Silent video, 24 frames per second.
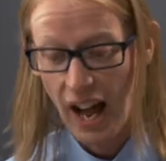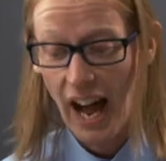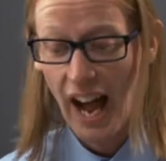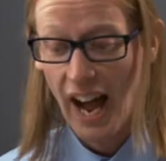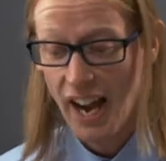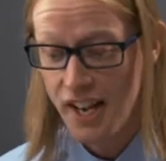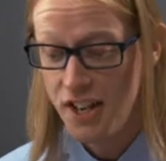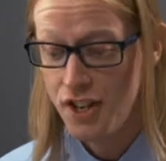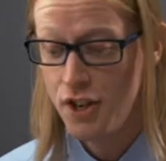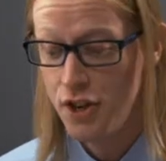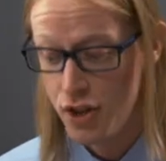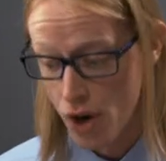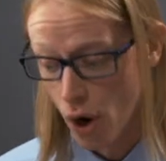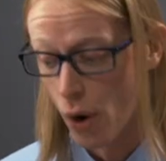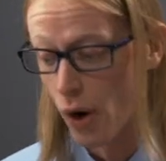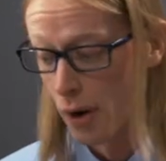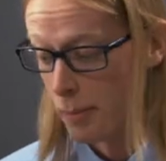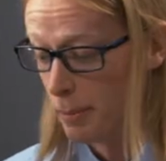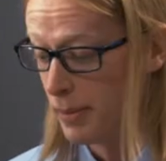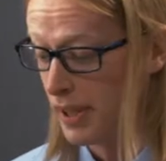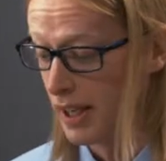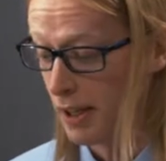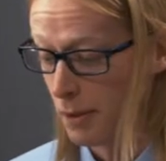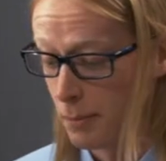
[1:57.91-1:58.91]
I know
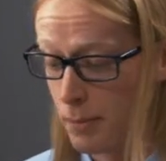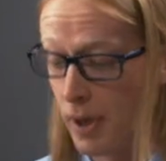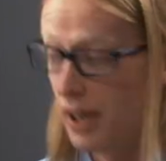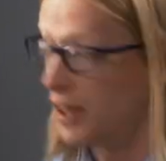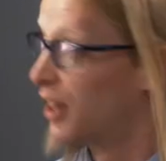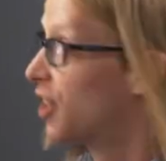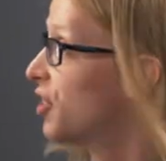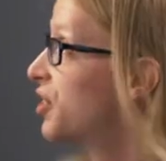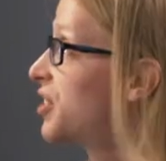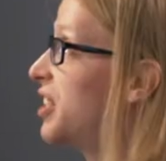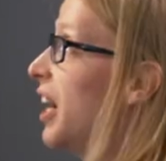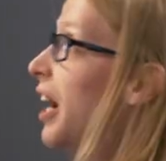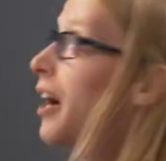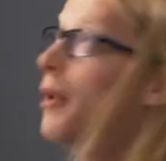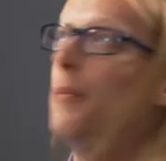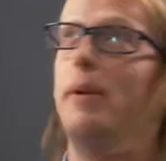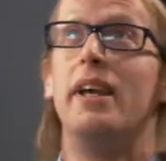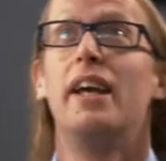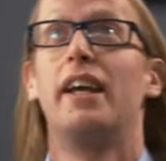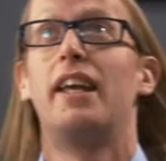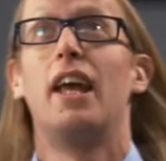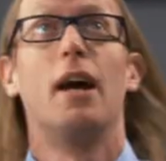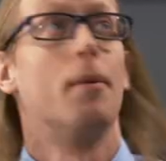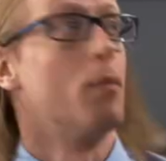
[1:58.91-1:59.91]
I'm being bugged. There's gotta
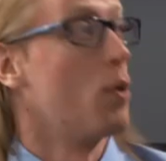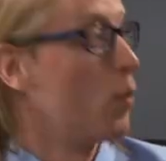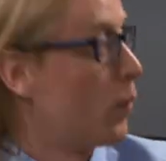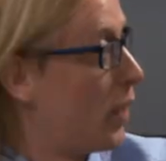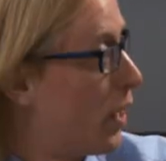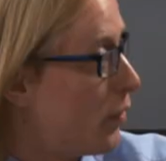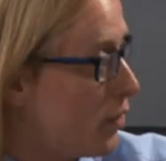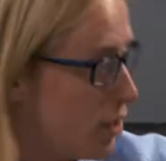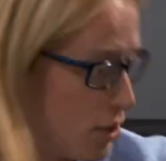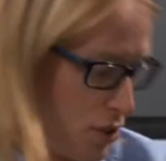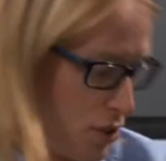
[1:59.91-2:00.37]
be a camera around